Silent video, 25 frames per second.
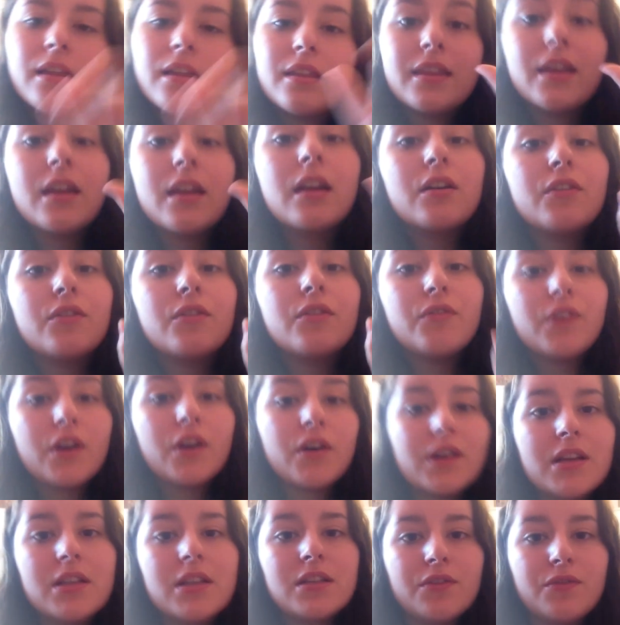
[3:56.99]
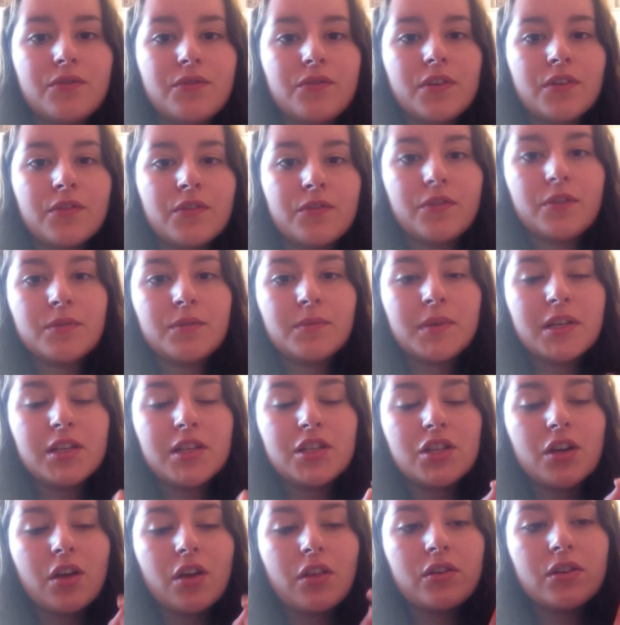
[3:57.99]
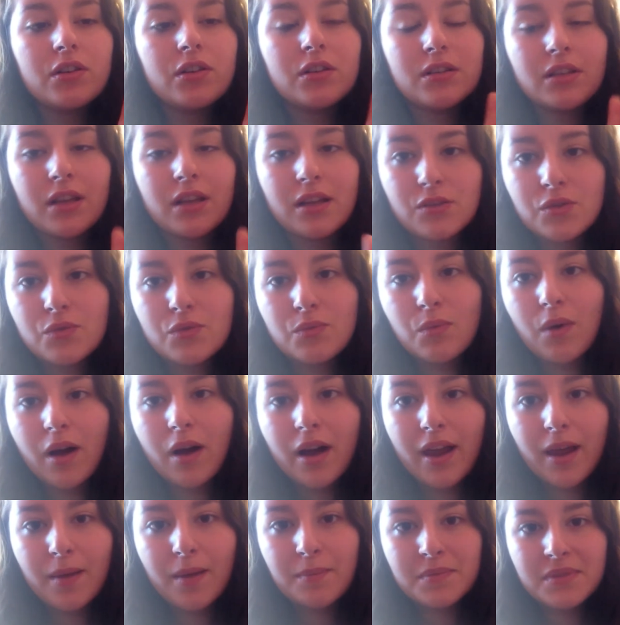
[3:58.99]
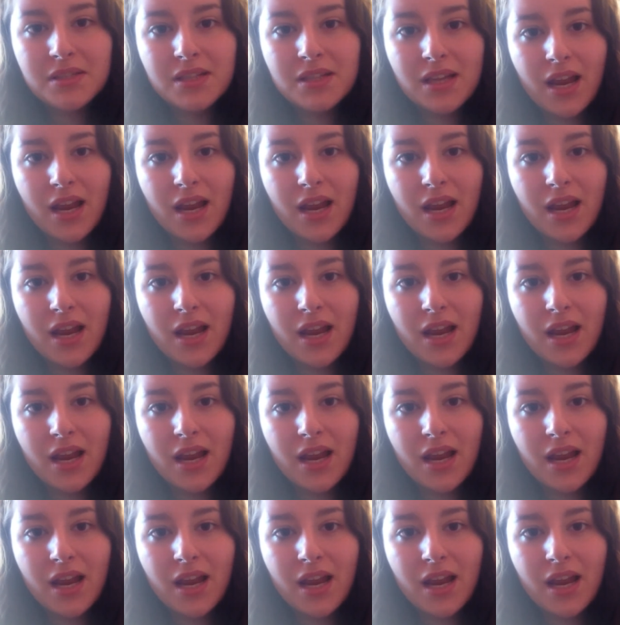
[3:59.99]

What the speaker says: They are very different from each other, that's why I'm